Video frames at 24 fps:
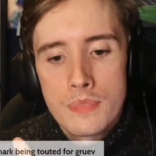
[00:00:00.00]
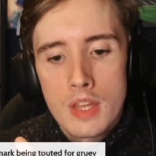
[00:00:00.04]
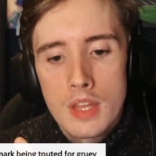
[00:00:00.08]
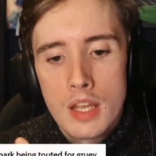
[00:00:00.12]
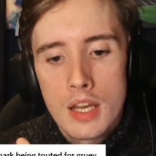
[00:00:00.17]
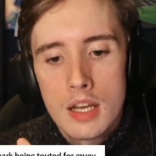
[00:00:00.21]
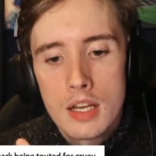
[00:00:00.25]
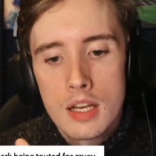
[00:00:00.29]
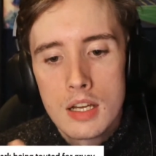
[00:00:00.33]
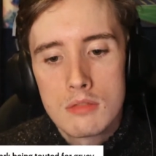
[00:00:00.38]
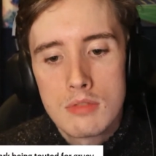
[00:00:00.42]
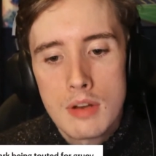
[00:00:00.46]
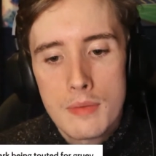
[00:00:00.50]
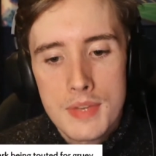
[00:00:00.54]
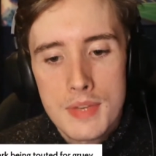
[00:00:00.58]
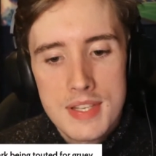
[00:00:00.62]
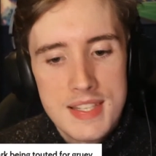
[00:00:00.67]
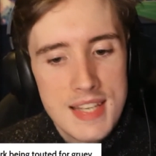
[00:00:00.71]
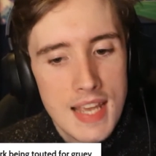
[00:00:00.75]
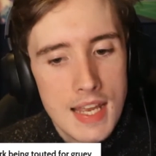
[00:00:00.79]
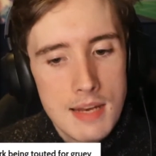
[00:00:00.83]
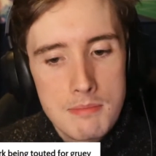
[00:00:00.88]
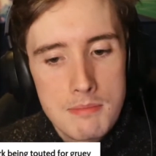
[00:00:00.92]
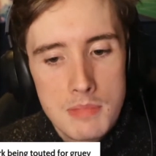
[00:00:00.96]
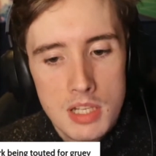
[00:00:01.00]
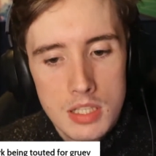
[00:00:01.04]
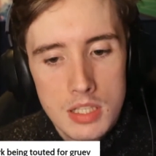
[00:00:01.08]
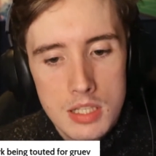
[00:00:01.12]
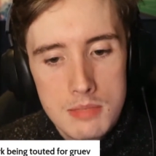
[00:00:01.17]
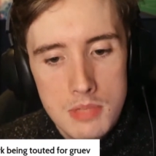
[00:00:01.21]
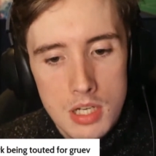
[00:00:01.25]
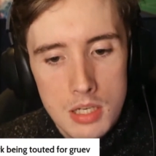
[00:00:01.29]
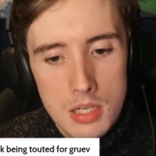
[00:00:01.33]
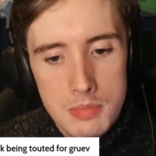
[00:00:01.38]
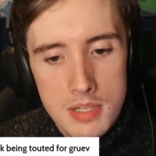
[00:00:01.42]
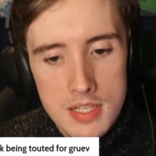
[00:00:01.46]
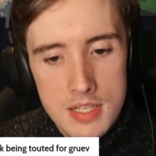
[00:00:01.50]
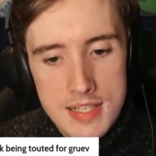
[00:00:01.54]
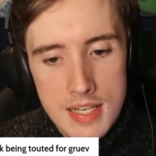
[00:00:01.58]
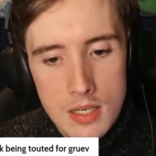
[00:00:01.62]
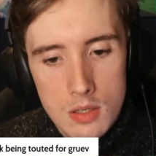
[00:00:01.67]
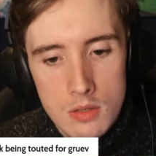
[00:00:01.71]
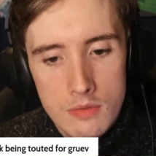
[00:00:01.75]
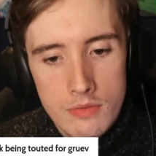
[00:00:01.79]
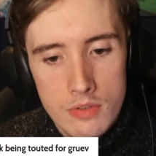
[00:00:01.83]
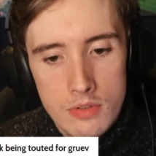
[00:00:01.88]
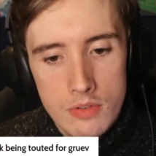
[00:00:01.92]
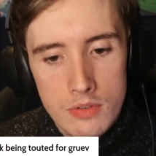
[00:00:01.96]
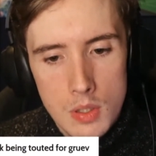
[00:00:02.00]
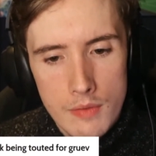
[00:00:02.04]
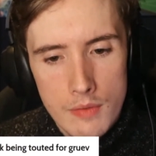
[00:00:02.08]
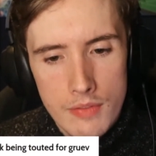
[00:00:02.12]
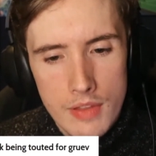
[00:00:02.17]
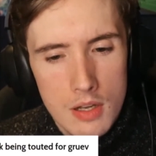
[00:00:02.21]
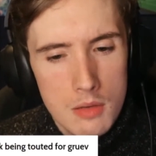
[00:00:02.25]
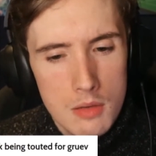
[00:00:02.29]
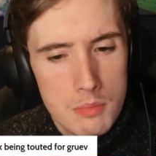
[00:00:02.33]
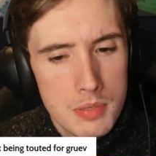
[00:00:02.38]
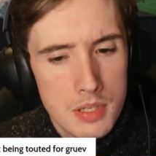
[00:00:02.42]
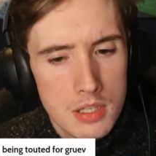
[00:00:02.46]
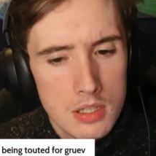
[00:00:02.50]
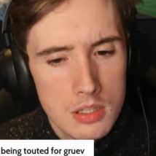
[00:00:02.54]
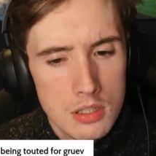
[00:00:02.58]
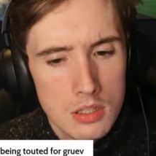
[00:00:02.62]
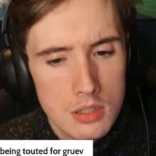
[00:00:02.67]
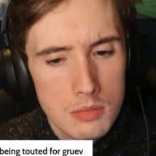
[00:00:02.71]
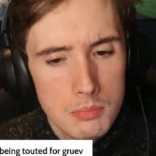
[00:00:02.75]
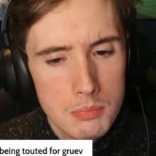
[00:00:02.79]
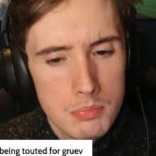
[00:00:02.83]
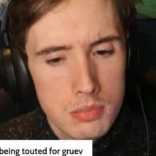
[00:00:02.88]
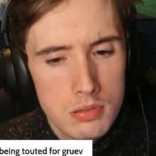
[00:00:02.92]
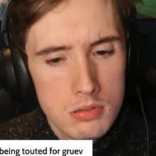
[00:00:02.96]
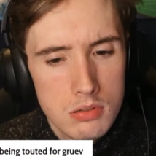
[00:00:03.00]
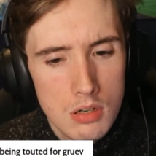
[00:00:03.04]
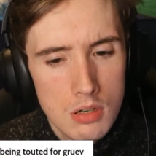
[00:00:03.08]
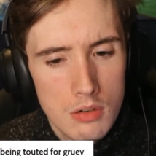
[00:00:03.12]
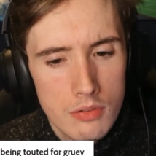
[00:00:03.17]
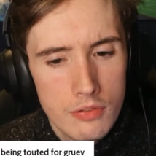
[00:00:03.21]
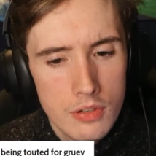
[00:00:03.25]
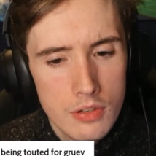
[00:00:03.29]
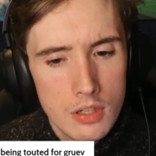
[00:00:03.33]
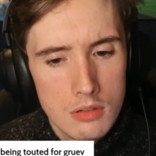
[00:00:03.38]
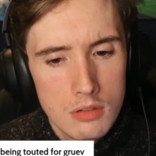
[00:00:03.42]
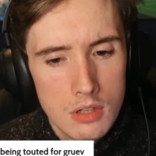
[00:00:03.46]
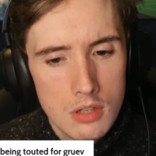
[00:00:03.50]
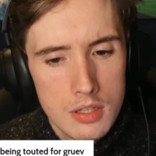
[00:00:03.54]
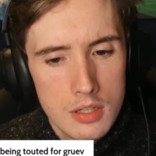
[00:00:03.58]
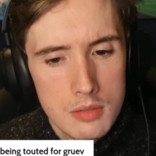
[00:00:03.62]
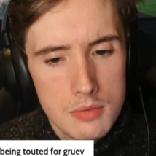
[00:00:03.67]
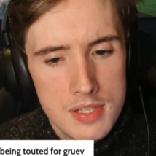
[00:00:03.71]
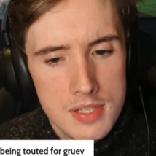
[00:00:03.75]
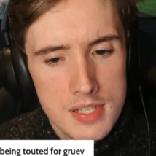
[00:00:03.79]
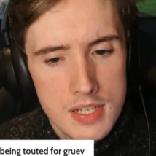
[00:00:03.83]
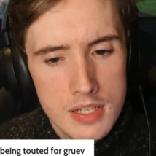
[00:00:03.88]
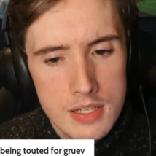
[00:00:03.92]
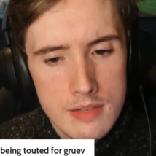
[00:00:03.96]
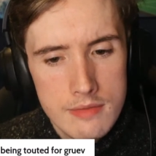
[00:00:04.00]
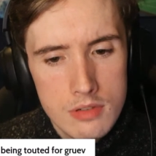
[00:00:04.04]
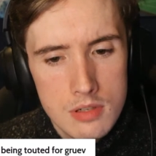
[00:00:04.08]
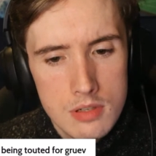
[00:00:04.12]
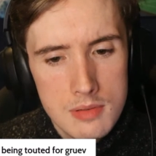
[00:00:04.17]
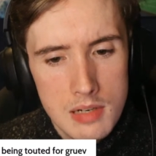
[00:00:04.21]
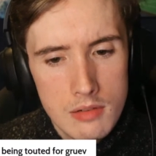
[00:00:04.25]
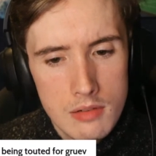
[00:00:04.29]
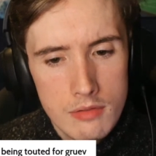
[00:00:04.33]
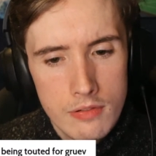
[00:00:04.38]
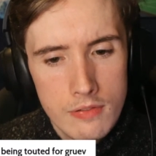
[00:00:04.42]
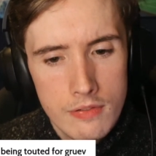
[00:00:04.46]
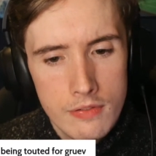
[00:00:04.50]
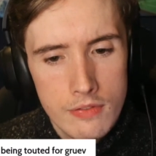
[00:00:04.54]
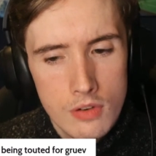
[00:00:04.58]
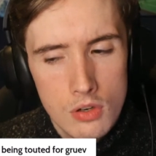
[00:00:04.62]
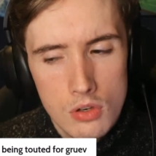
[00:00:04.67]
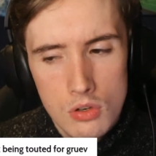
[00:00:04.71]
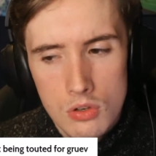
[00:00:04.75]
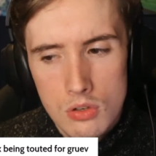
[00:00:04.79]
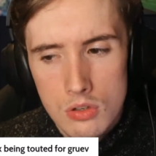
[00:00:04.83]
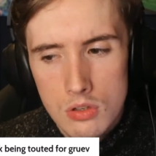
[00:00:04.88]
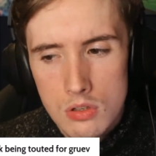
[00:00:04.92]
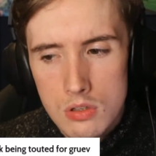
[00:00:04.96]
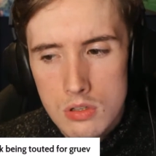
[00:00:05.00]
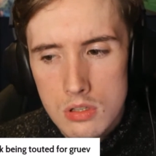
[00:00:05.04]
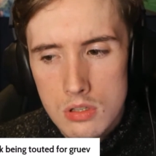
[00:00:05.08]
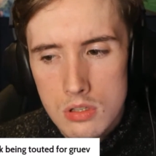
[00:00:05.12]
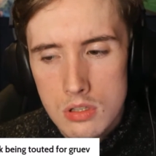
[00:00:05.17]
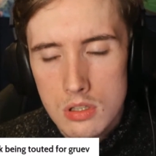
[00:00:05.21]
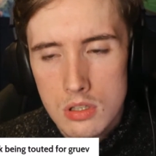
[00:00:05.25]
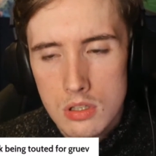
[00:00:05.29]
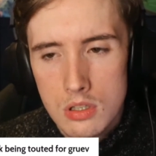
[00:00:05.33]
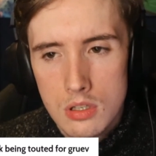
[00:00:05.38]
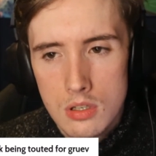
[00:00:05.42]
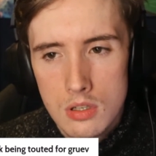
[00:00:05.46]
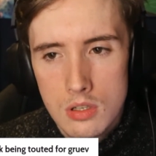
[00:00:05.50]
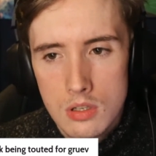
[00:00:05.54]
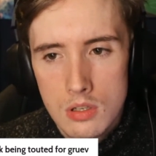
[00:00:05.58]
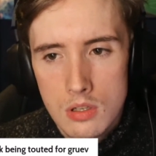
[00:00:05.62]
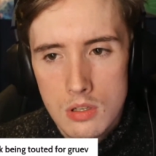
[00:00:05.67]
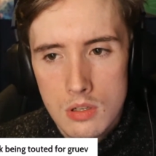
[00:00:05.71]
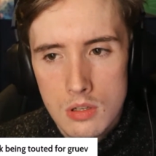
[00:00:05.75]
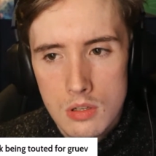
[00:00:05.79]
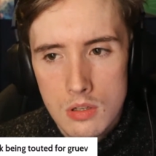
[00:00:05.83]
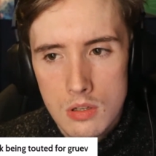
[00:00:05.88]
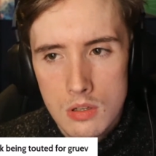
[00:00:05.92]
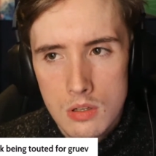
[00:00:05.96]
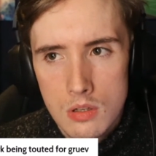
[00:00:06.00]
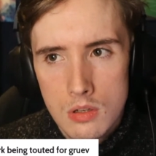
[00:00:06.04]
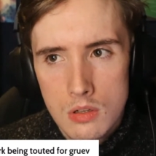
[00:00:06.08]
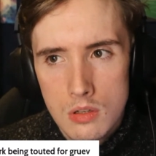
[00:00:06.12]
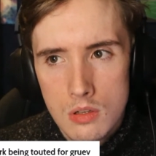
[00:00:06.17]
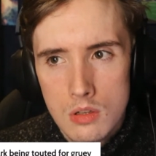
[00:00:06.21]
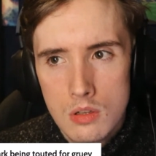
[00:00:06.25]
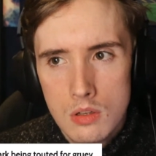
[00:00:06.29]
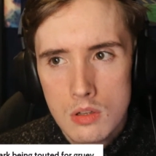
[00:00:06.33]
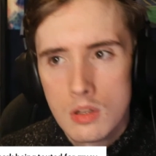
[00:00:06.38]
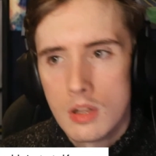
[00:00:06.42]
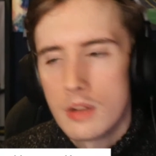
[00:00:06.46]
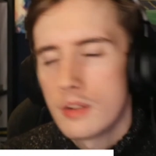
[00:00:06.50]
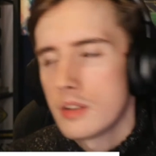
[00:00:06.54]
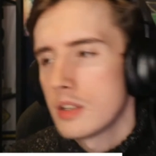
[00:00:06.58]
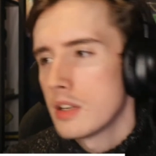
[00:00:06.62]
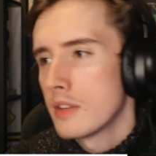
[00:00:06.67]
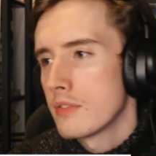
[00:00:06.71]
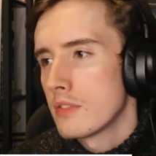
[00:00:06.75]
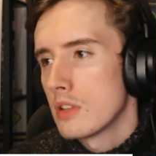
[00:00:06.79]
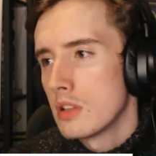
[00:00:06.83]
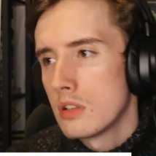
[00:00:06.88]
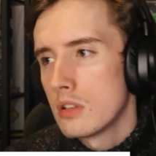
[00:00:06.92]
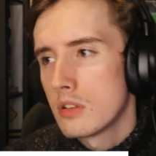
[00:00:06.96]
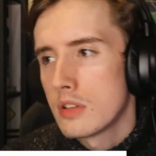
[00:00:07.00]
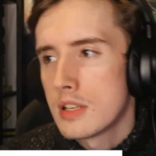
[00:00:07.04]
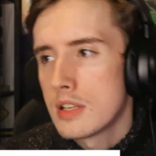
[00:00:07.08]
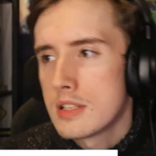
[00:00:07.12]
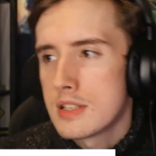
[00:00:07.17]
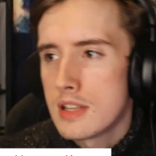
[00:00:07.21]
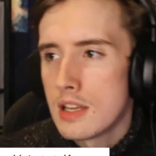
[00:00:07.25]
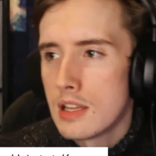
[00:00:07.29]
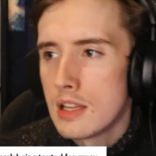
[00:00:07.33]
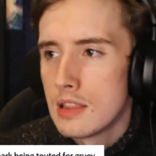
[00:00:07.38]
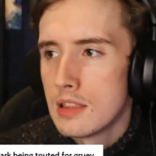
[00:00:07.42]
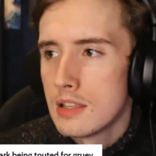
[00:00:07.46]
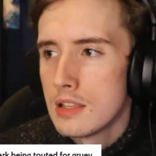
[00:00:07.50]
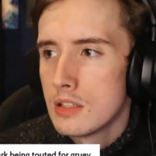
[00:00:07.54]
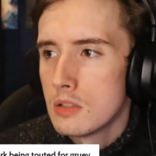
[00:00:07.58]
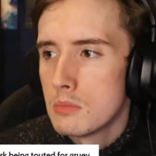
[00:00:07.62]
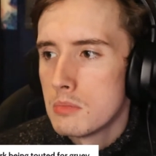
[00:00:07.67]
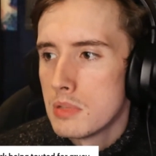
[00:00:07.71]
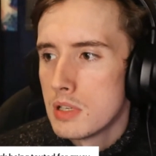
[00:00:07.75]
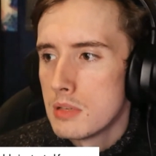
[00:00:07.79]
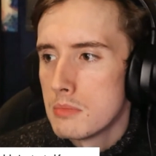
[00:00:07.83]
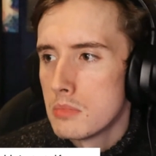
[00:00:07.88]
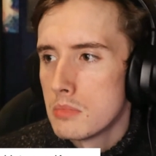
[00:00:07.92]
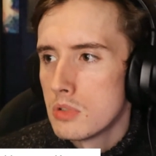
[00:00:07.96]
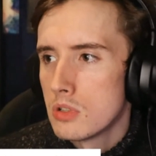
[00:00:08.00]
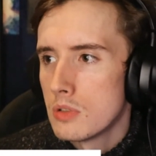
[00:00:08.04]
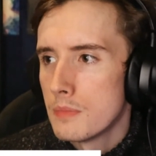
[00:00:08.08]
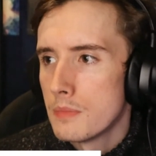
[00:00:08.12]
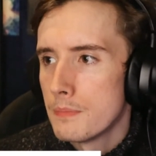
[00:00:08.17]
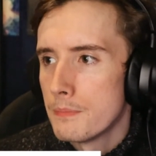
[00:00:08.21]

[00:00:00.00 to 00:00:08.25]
Around the 10 million mark being touted for Gruev, that would be a profit, right? We signed him for about 4. I'm going to have to look into that a little bit more.